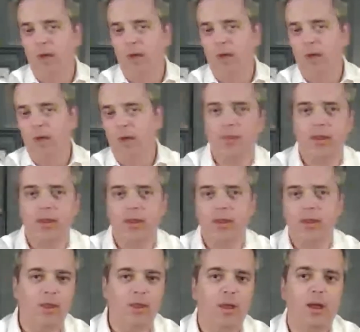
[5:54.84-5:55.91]

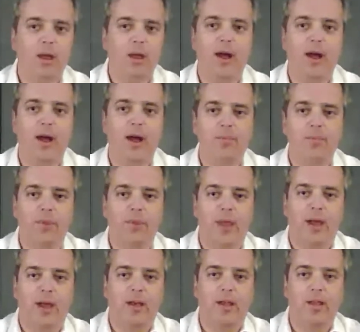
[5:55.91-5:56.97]
anything
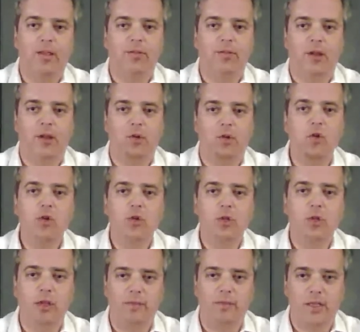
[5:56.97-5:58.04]
that is a
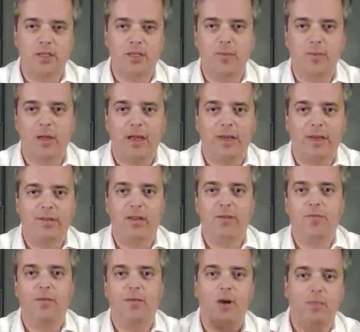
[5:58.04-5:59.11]
crucial investable
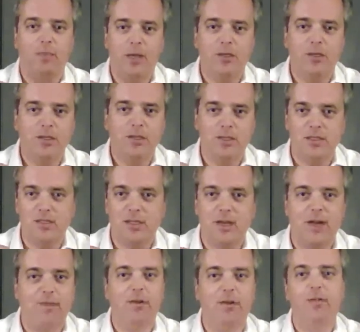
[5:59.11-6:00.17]
asset for our pensions and
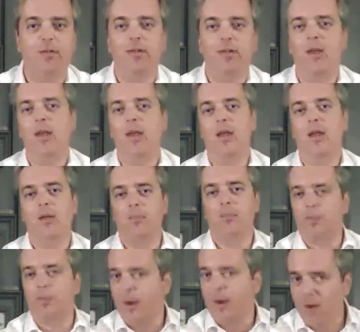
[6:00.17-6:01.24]
sovereigns.
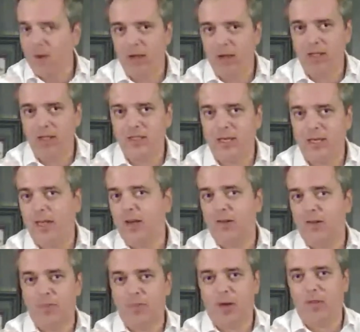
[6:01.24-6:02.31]
Primarily to date,
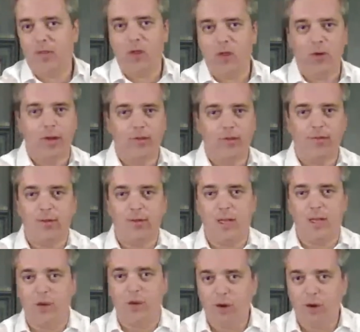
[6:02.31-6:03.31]
it's been in the US and